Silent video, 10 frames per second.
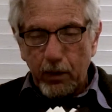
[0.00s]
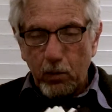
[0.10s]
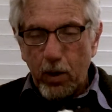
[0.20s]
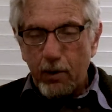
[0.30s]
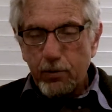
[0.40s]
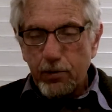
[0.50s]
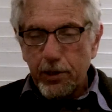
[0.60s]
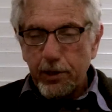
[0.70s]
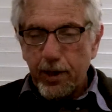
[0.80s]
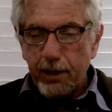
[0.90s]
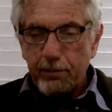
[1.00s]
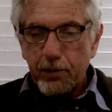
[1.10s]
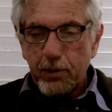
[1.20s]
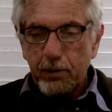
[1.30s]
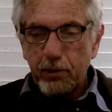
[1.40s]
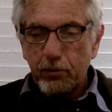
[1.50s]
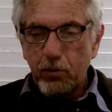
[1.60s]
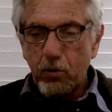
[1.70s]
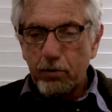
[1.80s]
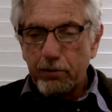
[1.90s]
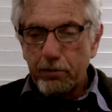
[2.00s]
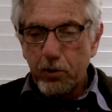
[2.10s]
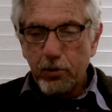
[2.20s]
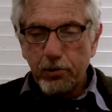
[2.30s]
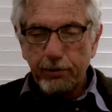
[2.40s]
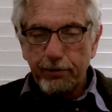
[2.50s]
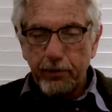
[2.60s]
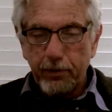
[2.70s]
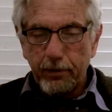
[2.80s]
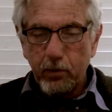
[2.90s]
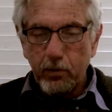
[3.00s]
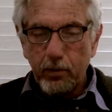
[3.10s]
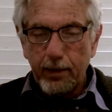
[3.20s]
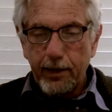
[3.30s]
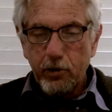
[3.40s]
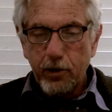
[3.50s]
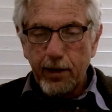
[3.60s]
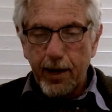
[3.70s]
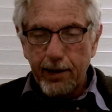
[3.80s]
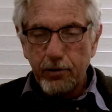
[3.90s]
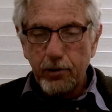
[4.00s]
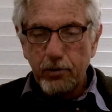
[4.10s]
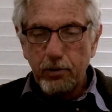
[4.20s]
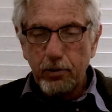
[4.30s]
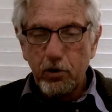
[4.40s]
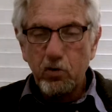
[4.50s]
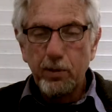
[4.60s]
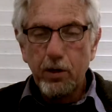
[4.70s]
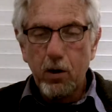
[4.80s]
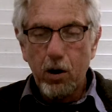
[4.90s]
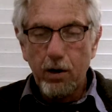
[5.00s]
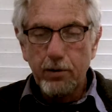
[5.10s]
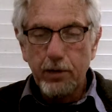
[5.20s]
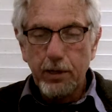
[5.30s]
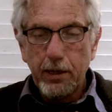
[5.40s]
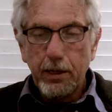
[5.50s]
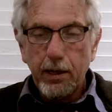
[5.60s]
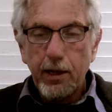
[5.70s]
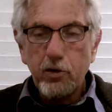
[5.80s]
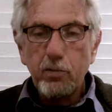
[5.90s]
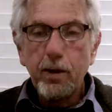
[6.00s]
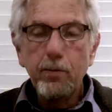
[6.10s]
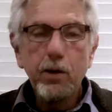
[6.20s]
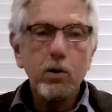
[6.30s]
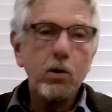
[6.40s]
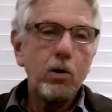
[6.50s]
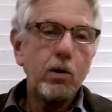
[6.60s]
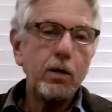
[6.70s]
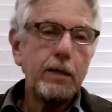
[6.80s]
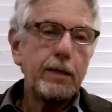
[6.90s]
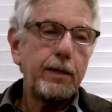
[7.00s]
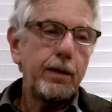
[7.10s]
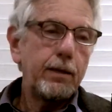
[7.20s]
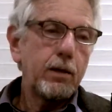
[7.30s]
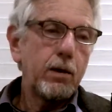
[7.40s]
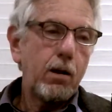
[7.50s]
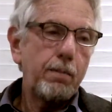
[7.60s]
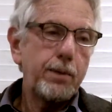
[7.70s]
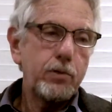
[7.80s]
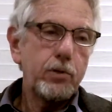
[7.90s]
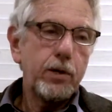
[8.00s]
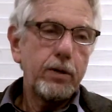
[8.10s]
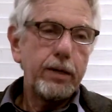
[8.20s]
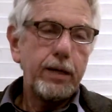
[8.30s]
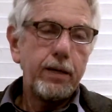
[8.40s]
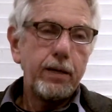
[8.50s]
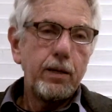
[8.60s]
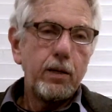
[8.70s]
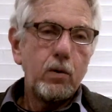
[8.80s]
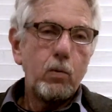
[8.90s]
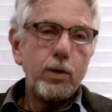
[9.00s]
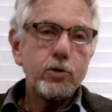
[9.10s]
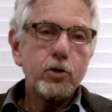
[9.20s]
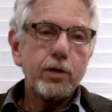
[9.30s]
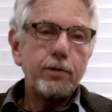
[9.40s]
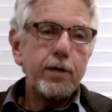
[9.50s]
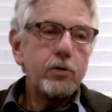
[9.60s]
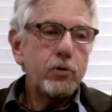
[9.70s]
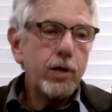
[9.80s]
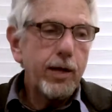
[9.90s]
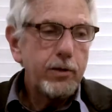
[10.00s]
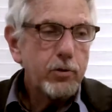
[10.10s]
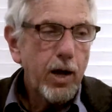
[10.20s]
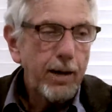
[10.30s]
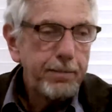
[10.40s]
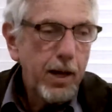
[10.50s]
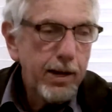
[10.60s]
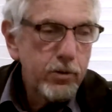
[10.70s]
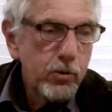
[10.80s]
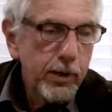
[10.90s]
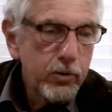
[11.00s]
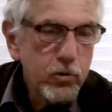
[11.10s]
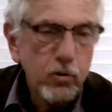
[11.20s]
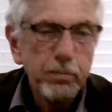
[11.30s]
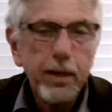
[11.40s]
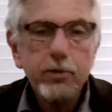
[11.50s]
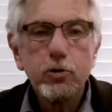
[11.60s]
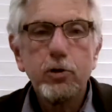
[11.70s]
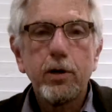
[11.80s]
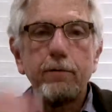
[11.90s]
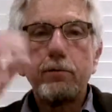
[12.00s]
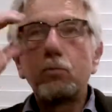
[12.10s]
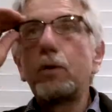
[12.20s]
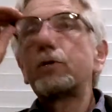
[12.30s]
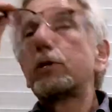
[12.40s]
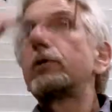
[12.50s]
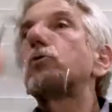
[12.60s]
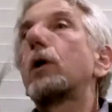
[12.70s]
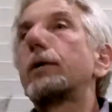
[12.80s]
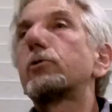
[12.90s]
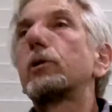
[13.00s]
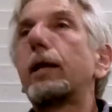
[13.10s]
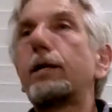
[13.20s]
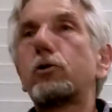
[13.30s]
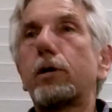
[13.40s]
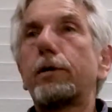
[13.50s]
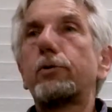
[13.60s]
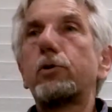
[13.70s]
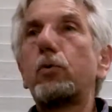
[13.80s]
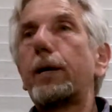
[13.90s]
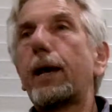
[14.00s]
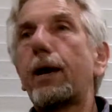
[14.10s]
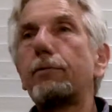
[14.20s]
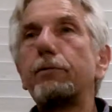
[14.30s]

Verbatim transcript: Why was it named the throne of the merciful? What relation has it to the human heart? And you may recall in the commentary, which these days I'm not doing so much of written translation. So we have